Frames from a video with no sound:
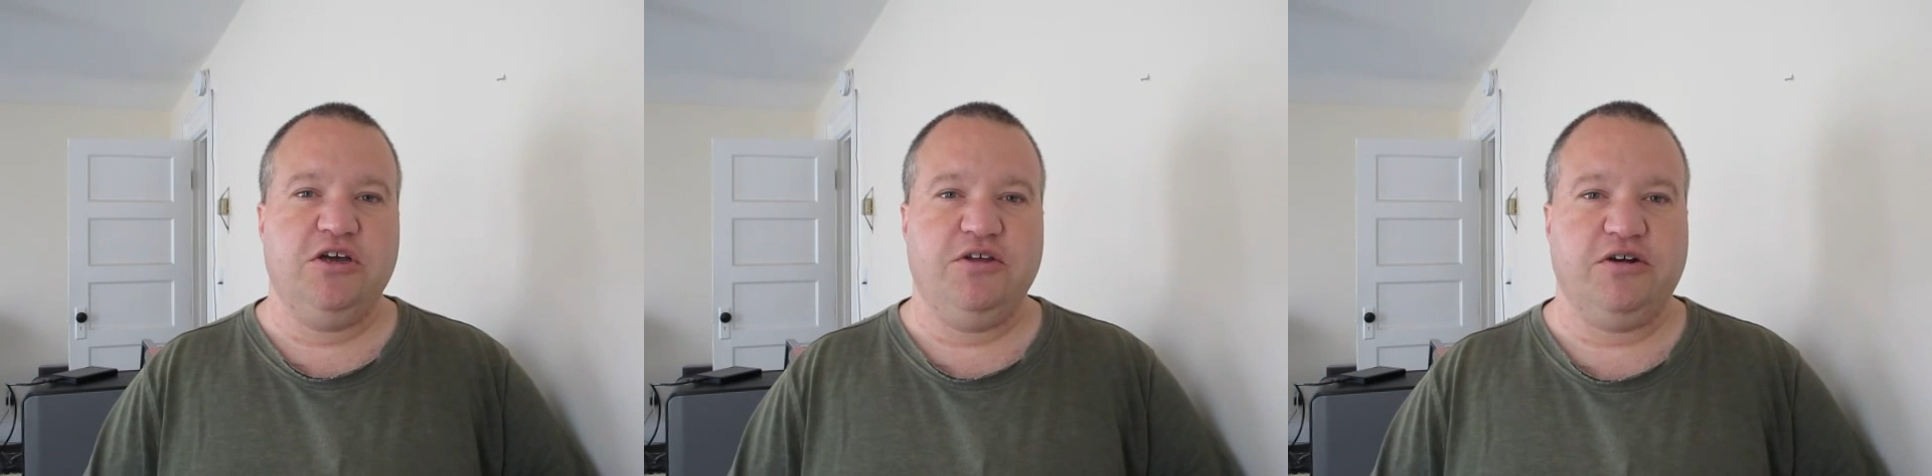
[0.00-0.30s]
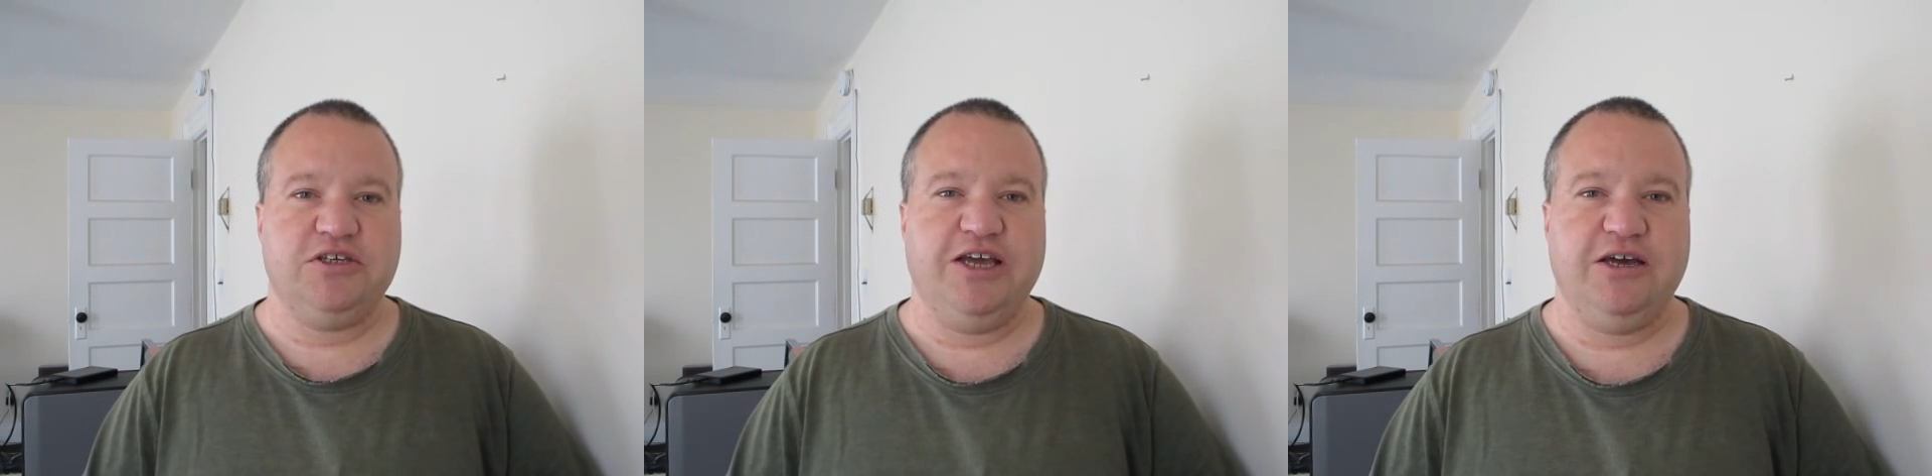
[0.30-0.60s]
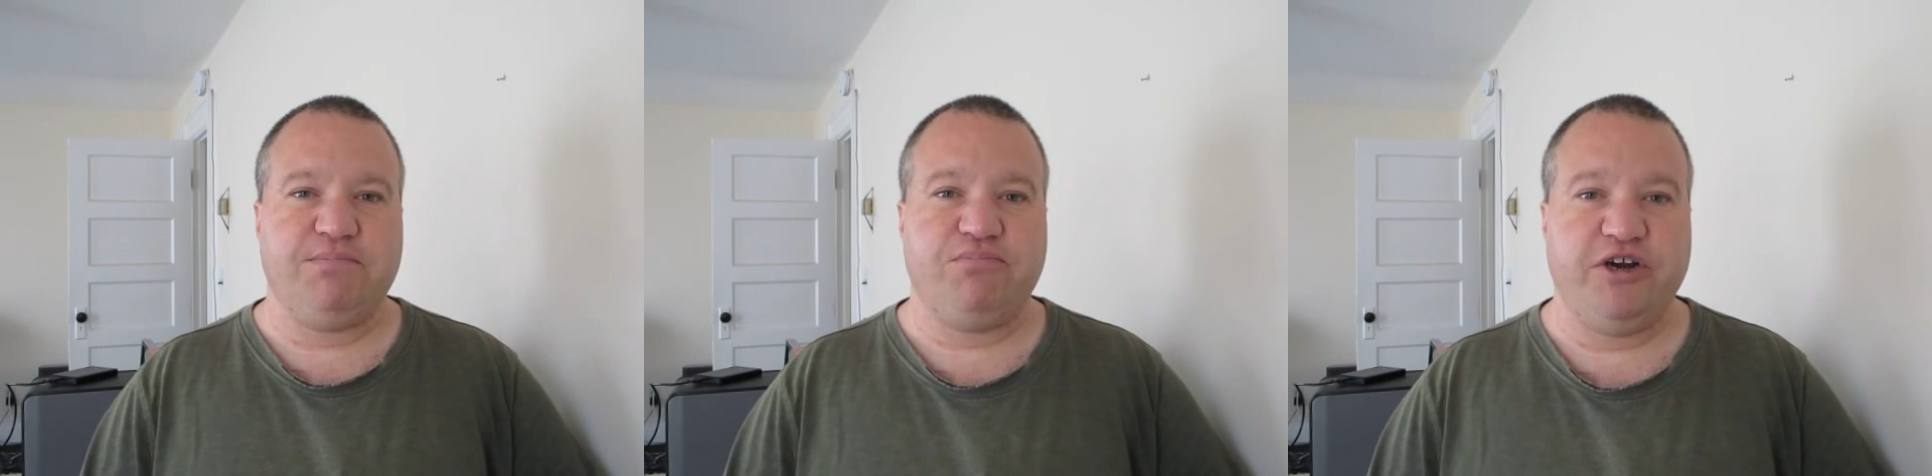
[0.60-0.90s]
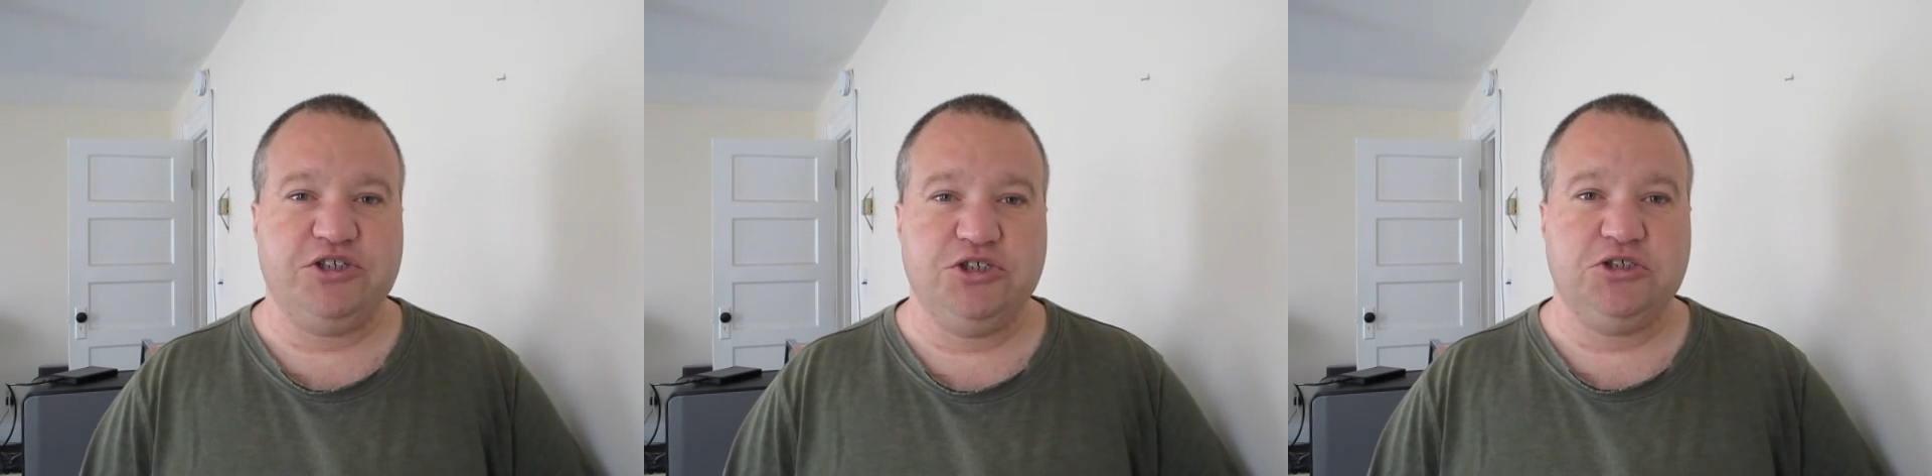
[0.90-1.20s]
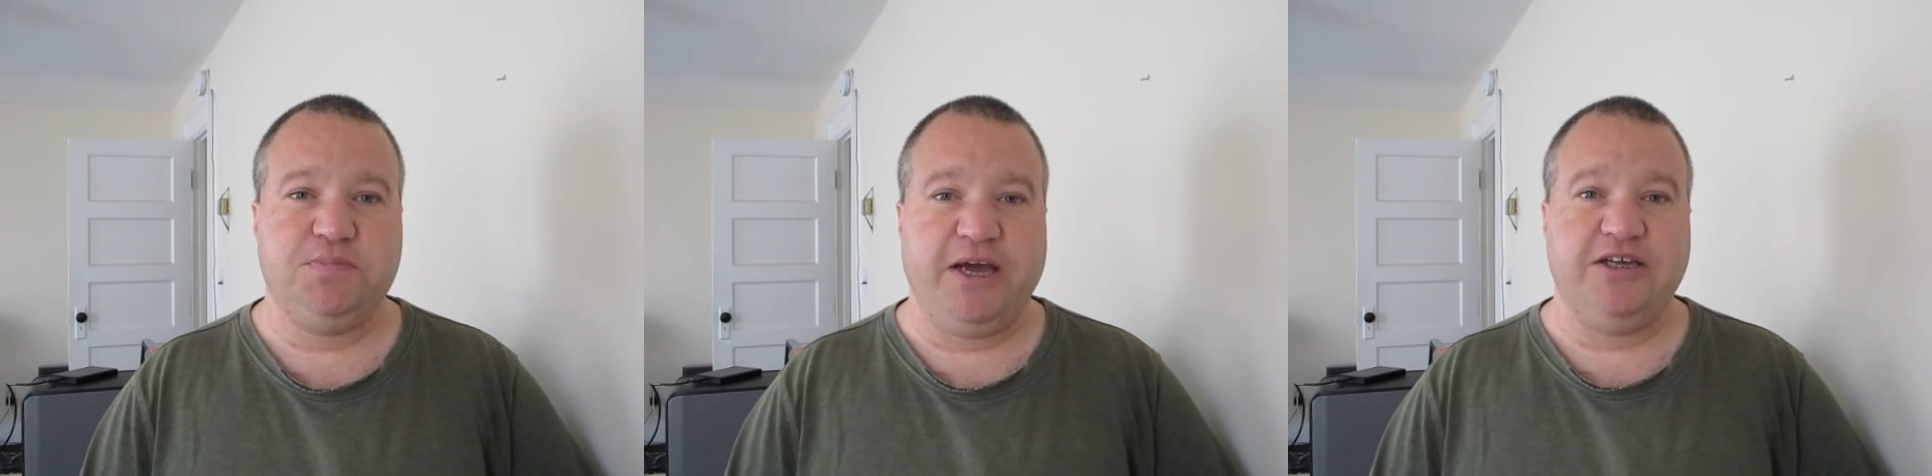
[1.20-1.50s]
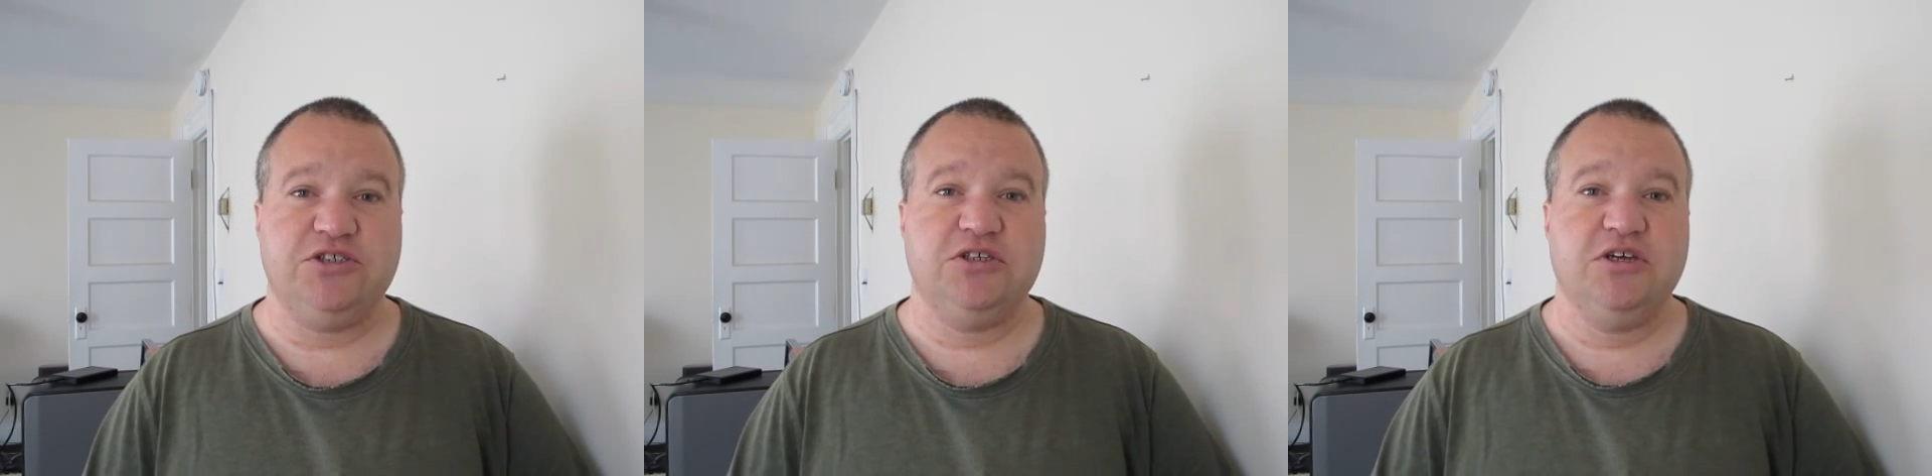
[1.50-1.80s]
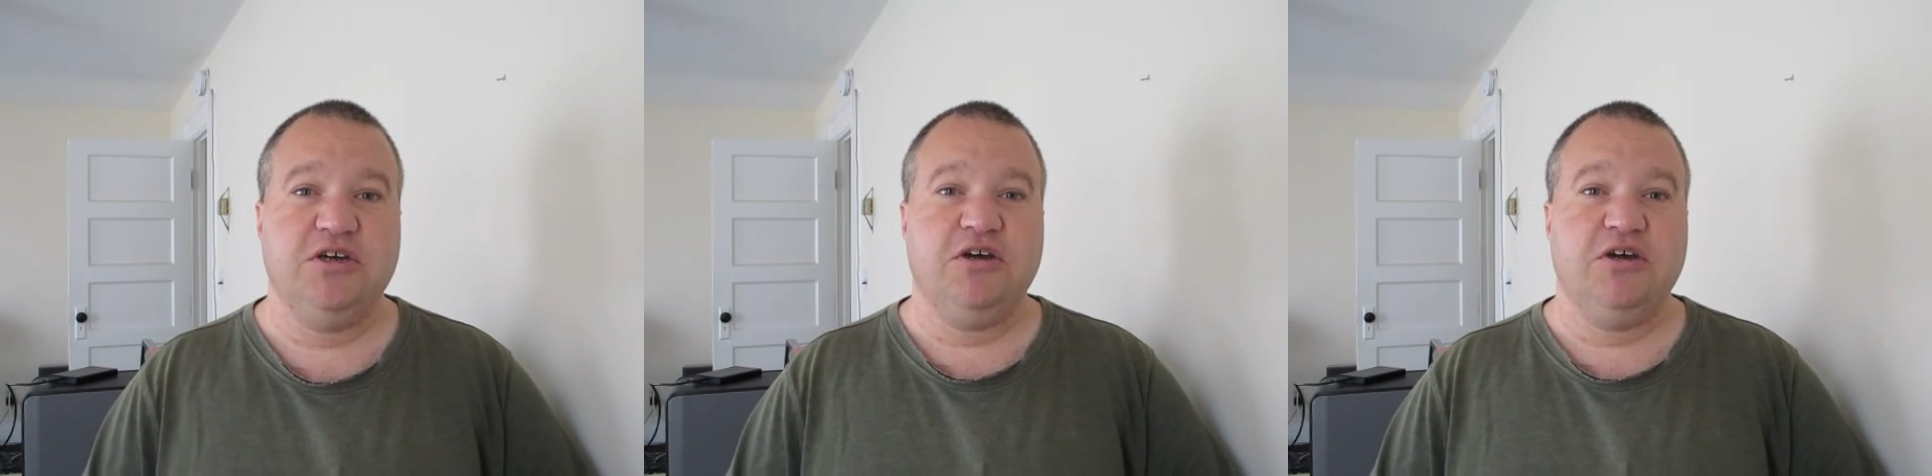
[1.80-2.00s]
They are taking up precious space